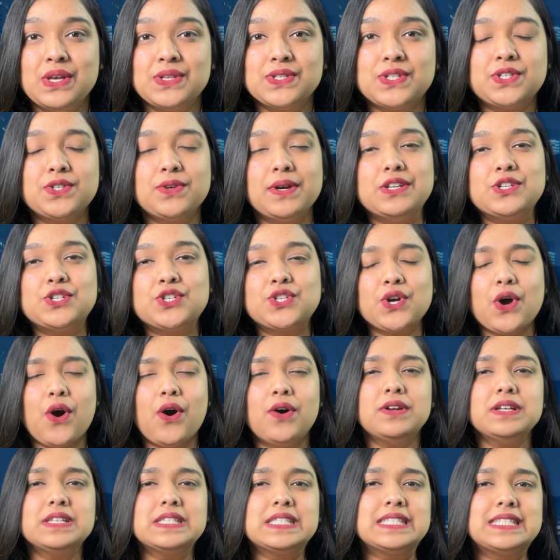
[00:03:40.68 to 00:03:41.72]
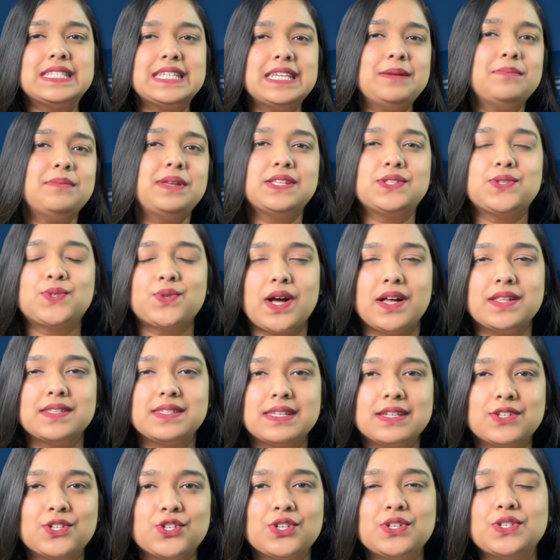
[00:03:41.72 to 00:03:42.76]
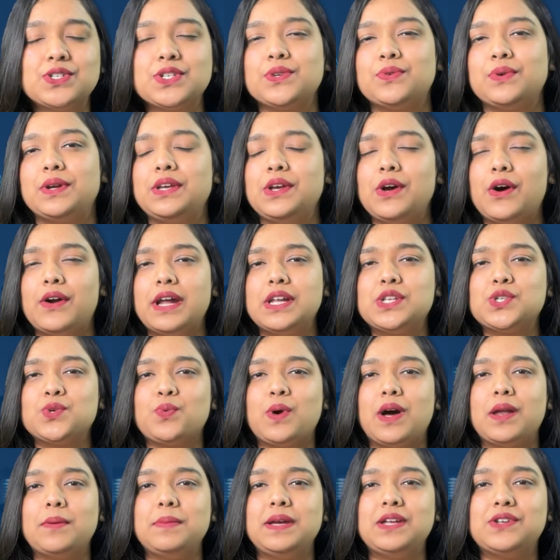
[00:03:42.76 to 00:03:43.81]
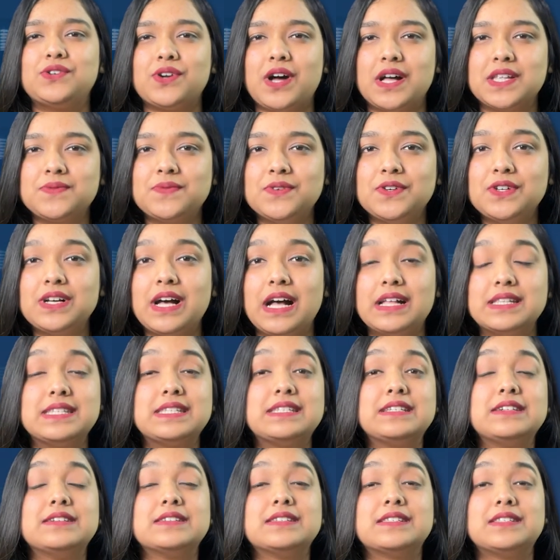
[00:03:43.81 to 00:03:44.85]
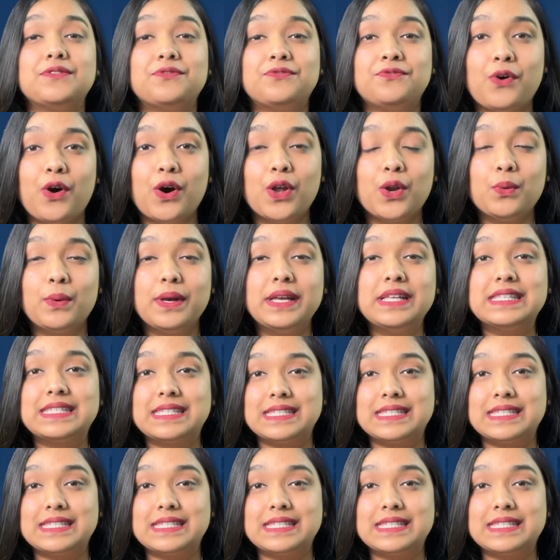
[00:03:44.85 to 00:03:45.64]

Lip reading: So to ensure a seamless transition during your H-1B transfer, consider the following